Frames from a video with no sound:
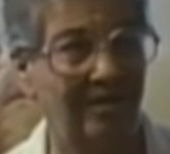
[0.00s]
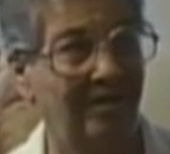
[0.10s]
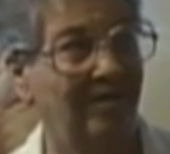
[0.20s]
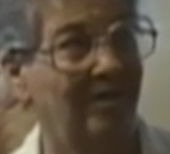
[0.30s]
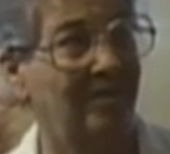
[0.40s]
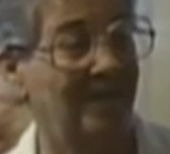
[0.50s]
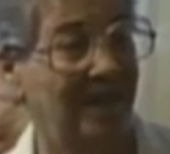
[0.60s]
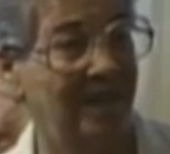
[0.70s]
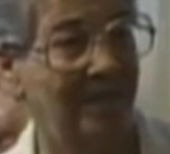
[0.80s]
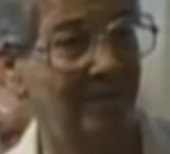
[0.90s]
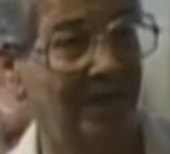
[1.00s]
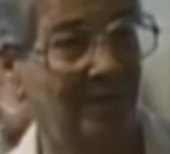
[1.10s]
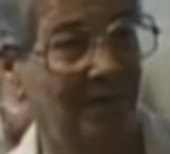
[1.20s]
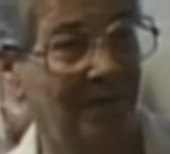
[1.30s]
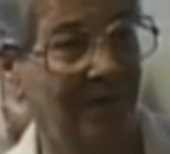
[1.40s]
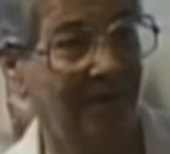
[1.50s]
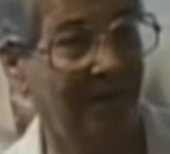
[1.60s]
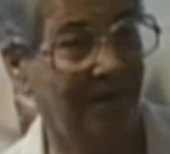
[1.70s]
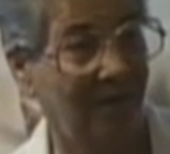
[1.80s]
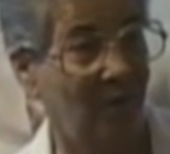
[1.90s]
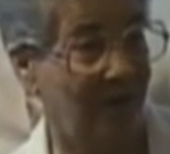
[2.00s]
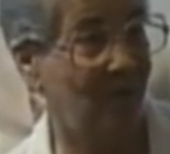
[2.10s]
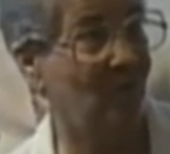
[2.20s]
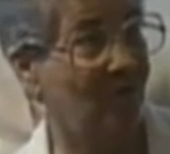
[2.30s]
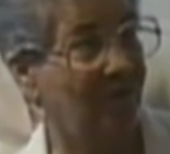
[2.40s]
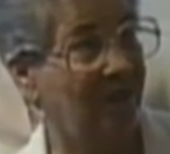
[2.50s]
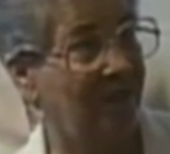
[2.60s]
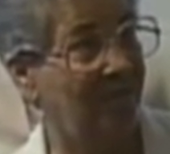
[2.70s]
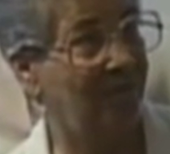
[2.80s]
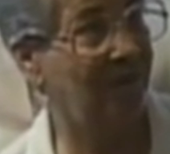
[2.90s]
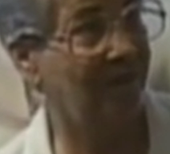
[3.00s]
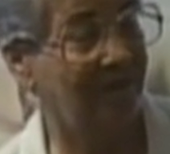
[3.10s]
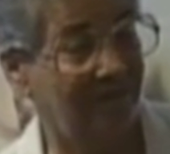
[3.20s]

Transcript: here and run me ad in the paper. What did I want to keep, you know?